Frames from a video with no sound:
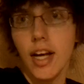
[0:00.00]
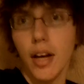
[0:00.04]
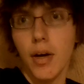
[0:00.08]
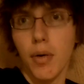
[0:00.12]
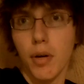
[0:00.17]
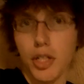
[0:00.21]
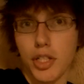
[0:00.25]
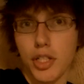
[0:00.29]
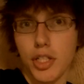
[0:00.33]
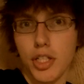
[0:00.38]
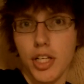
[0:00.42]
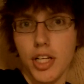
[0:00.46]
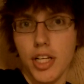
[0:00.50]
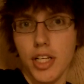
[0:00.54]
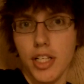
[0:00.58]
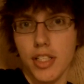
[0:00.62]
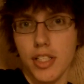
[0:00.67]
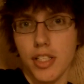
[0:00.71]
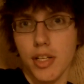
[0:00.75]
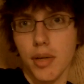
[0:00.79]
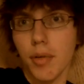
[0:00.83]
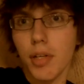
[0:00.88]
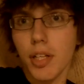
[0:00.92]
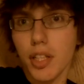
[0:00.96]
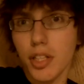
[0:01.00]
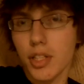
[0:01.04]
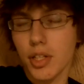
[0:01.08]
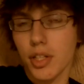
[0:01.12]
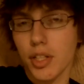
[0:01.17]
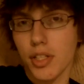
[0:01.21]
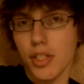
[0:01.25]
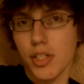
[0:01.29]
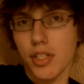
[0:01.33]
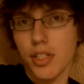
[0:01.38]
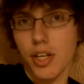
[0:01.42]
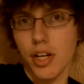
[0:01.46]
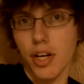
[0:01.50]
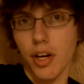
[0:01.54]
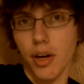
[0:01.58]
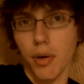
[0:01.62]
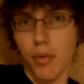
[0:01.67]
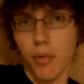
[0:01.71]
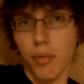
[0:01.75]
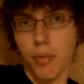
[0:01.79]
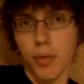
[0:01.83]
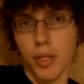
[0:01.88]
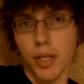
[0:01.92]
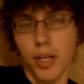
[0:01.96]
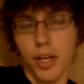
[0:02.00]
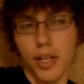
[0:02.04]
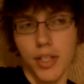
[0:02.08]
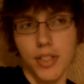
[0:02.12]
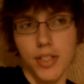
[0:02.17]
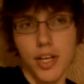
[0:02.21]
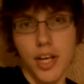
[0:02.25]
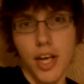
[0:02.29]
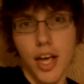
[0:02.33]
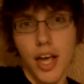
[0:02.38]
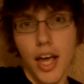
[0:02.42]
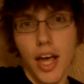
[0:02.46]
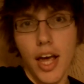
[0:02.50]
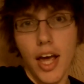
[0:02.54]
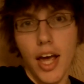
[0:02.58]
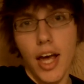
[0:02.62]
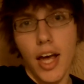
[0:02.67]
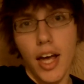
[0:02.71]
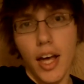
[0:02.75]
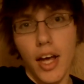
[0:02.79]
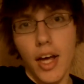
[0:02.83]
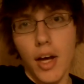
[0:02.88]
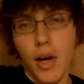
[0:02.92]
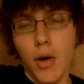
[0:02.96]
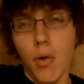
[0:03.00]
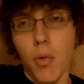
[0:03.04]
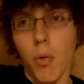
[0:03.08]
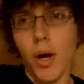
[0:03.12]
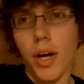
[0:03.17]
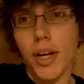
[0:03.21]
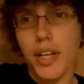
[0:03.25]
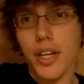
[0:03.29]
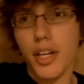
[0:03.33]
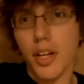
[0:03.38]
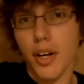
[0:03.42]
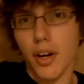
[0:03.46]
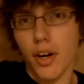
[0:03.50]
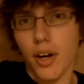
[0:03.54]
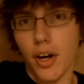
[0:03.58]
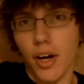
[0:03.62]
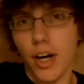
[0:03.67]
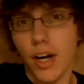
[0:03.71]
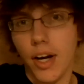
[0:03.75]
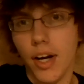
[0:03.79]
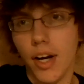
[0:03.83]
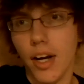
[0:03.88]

which is something to consider, because when you're